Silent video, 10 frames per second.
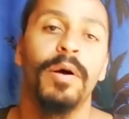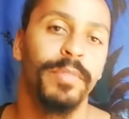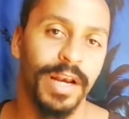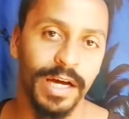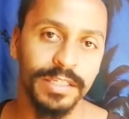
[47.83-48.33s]
from
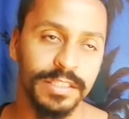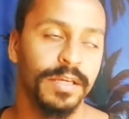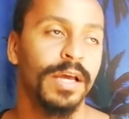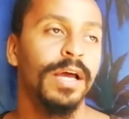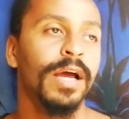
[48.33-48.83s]
the lungs.
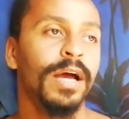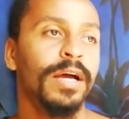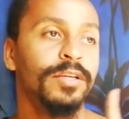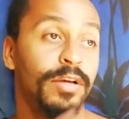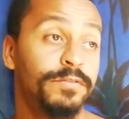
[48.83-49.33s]

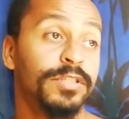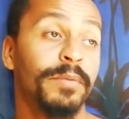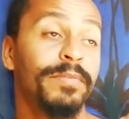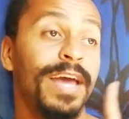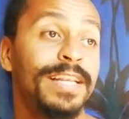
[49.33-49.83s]
You have to
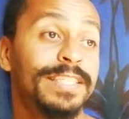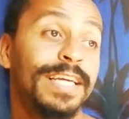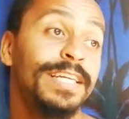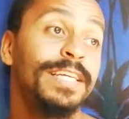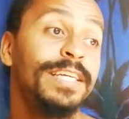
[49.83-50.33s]
stop that.
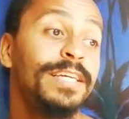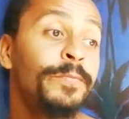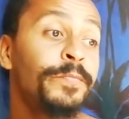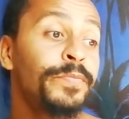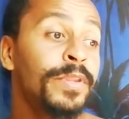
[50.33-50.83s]
Secondly,
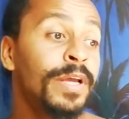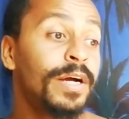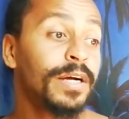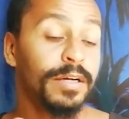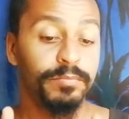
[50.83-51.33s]

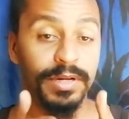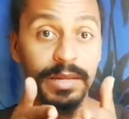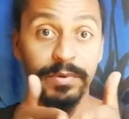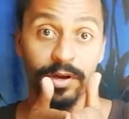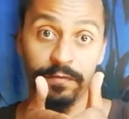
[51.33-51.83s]
um,
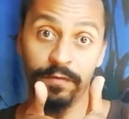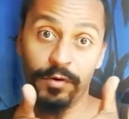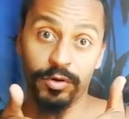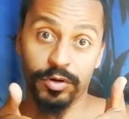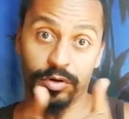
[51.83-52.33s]
clipping of your
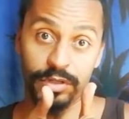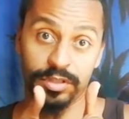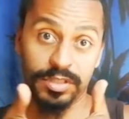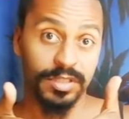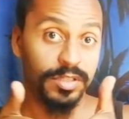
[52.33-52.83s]
vocal
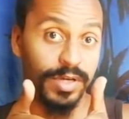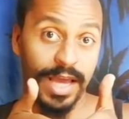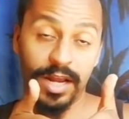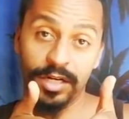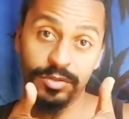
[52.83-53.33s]
cords. You
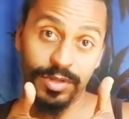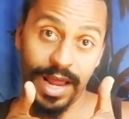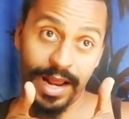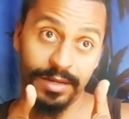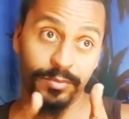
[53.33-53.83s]
cannot do that
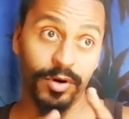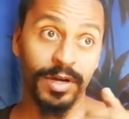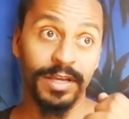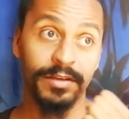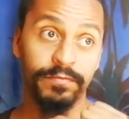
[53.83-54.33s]

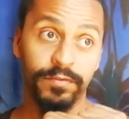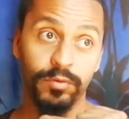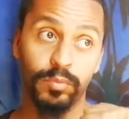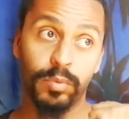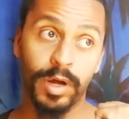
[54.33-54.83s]
anymore if you
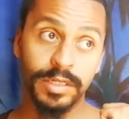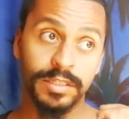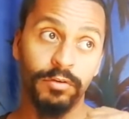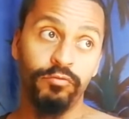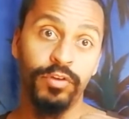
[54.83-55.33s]
want
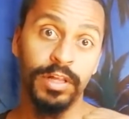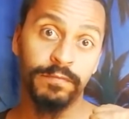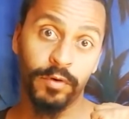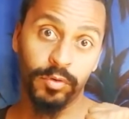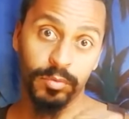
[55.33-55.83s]
the real
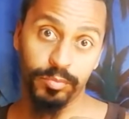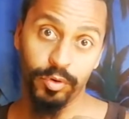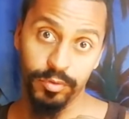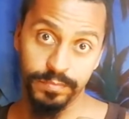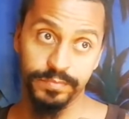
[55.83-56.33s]
vocal
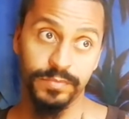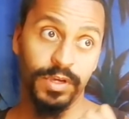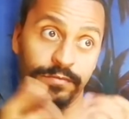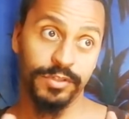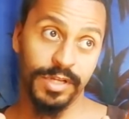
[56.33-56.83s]
pull. You
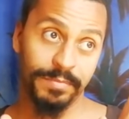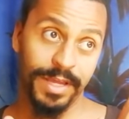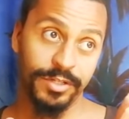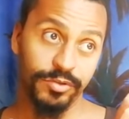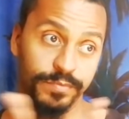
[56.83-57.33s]
have to stop
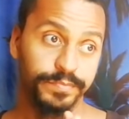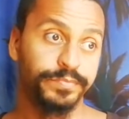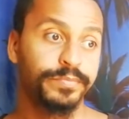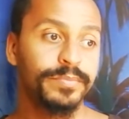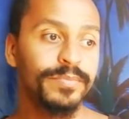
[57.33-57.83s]
that too.
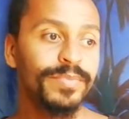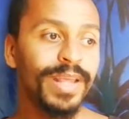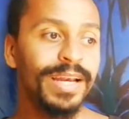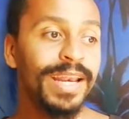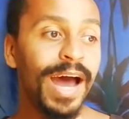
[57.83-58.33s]

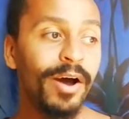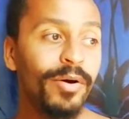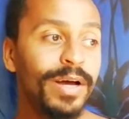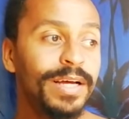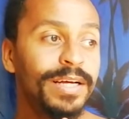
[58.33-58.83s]

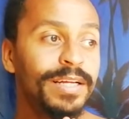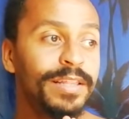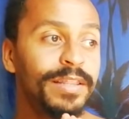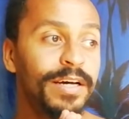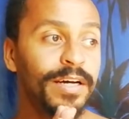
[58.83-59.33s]
Now,
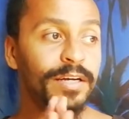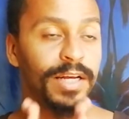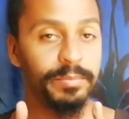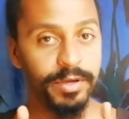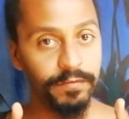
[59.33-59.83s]
the
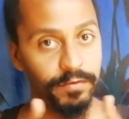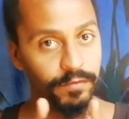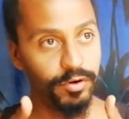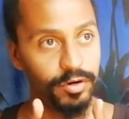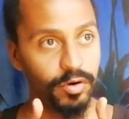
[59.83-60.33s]
clipping of the
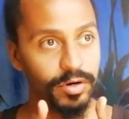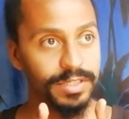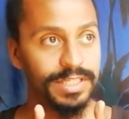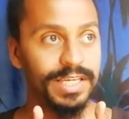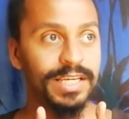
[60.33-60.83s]
vocal
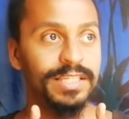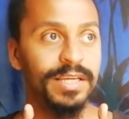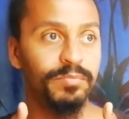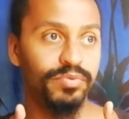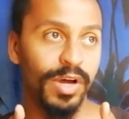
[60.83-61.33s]
cords is
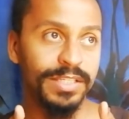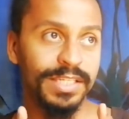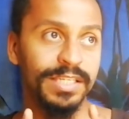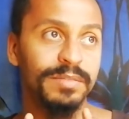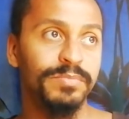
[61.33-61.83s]
a
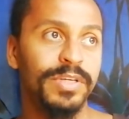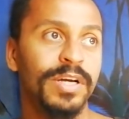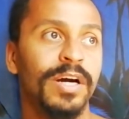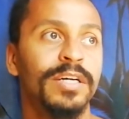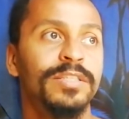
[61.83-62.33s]
process
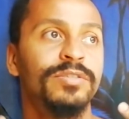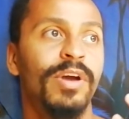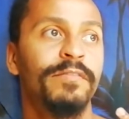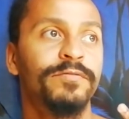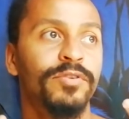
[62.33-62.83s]
because you
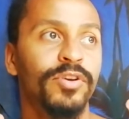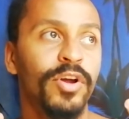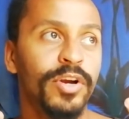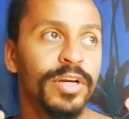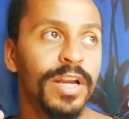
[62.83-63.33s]
have to
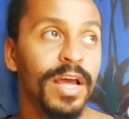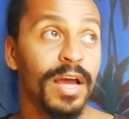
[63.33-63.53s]
learn